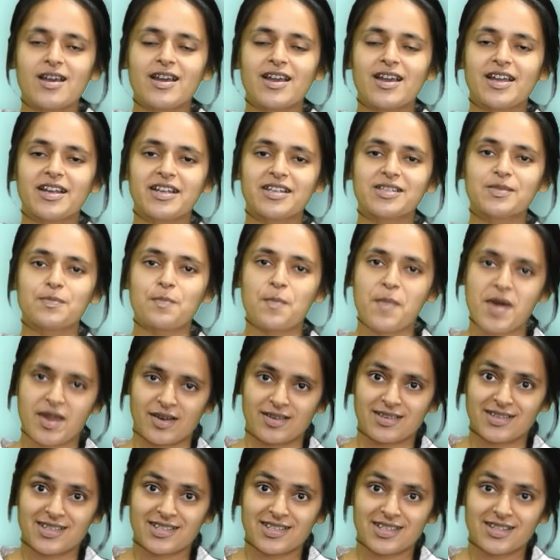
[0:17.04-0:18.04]
It is
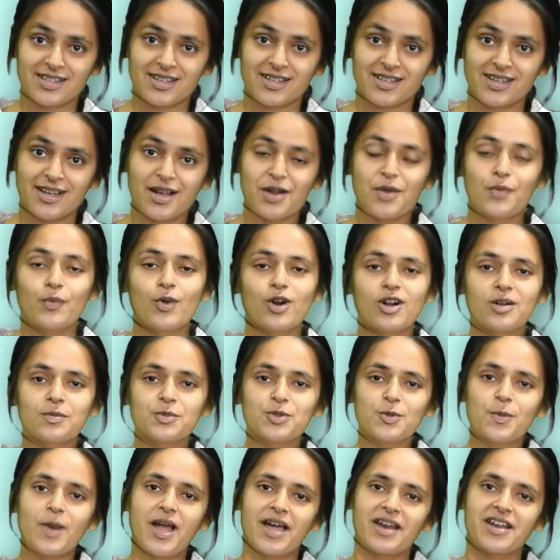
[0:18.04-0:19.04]
mint. Welcome
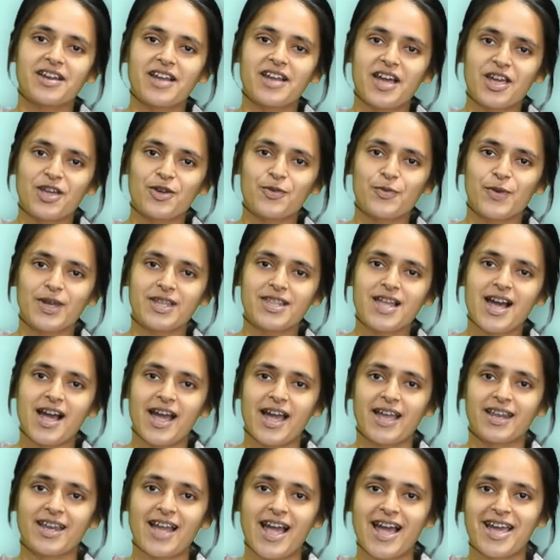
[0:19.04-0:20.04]
to Planet Ayurveda,
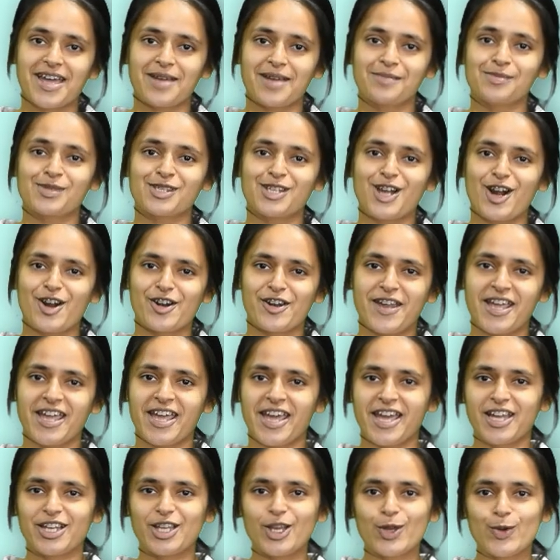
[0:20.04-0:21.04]
and I am starting
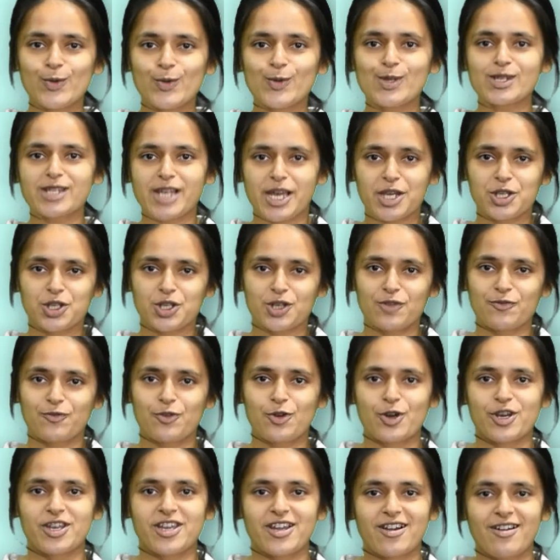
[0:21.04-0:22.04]
a new section
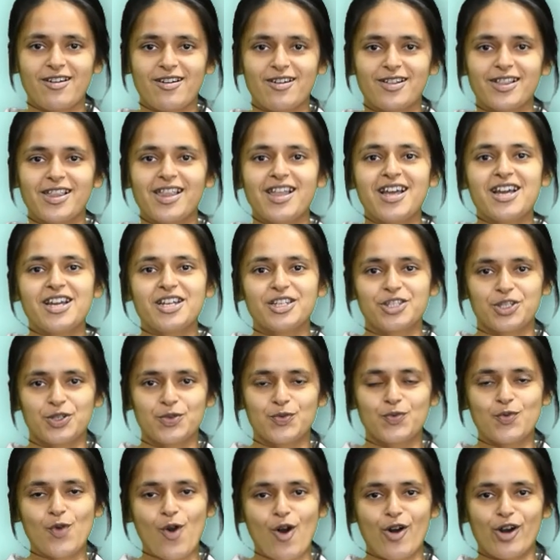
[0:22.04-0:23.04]
for y'all
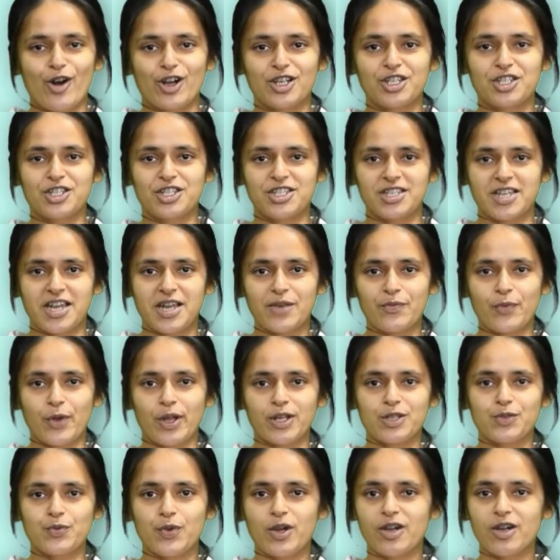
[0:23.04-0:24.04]
to watch in
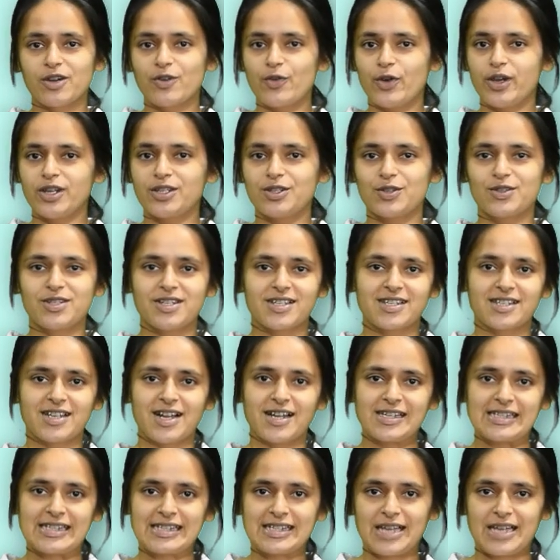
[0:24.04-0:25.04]
which we are going to
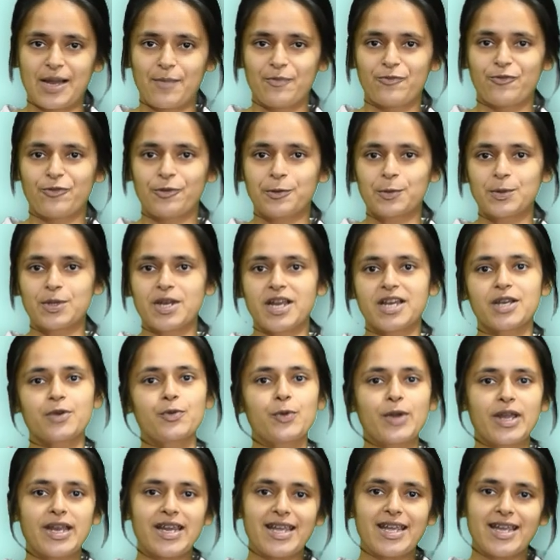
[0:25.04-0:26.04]
discuss some food
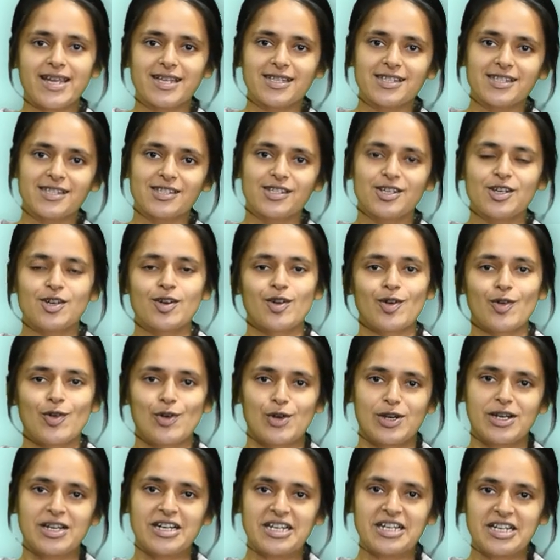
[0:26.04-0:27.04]
ingredients
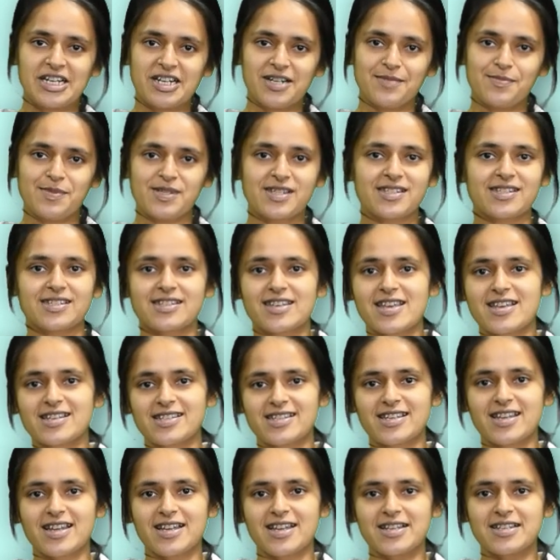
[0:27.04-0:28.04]
or herbs,
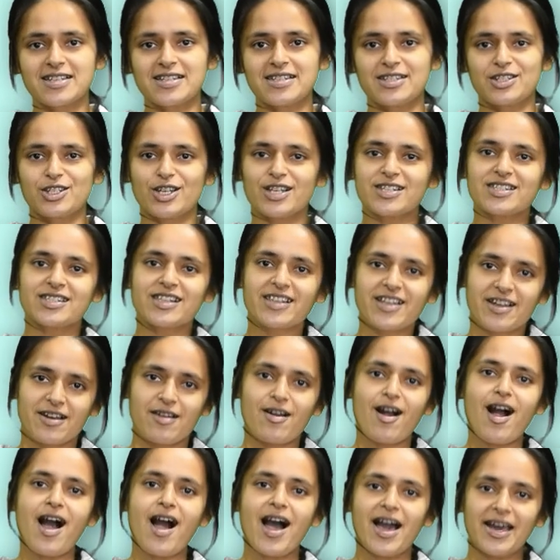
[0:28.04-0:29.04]
seasonings, just
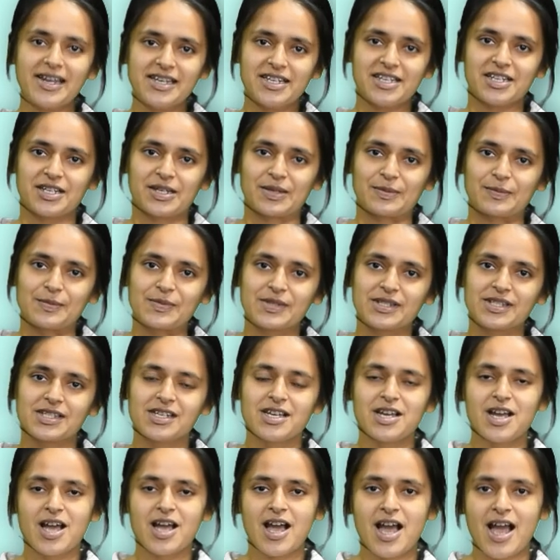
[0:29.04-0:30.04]
little items,
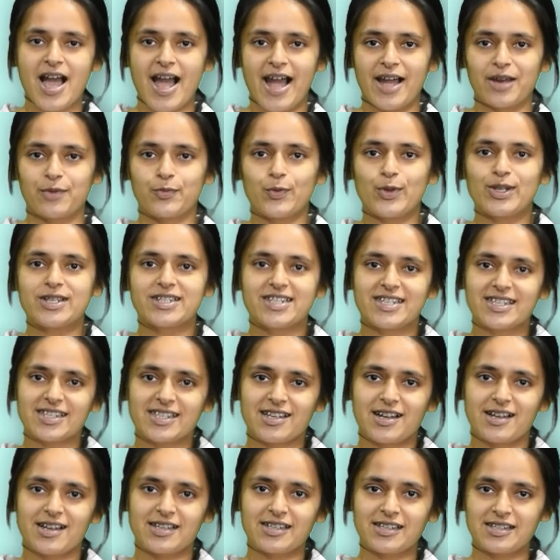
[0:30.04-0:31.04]
and we'll
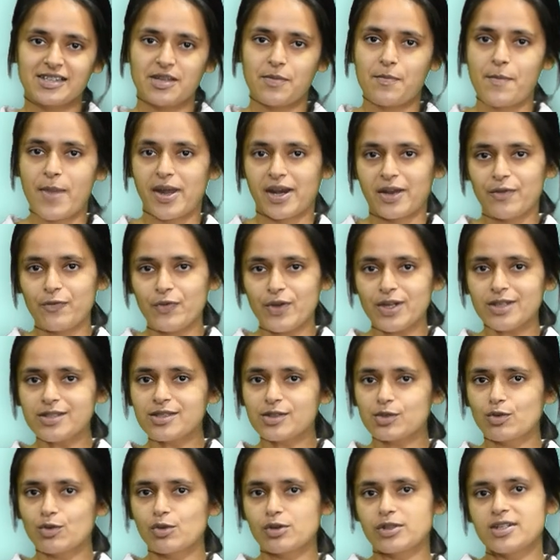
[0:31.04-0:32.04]
discuss the
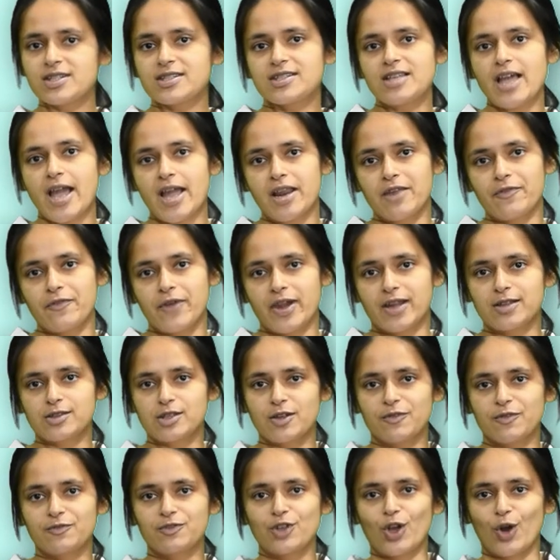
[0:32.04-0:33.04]
benefits or the side
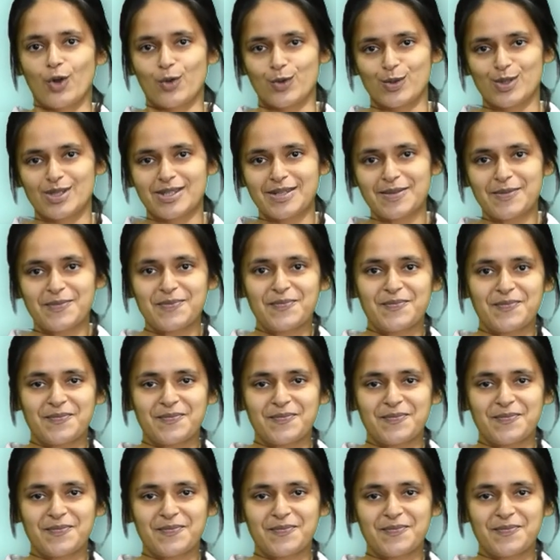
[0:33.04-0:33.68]
effects of those.